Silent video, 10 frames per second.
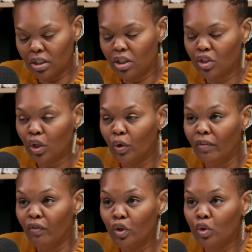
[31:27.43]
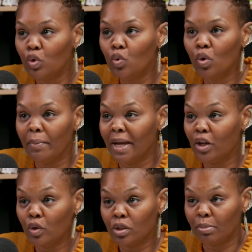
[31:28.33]
So if I
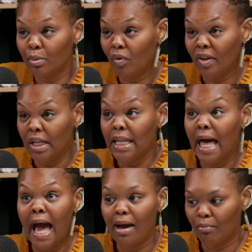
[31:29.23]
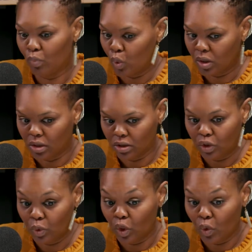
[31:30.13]
know some people who have a lot more
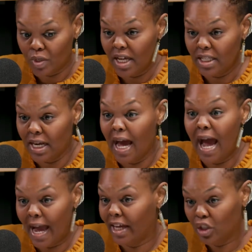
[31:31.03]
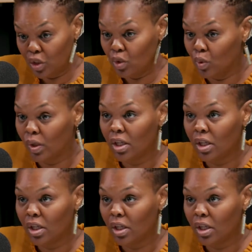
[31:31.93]
student loan debt than I do.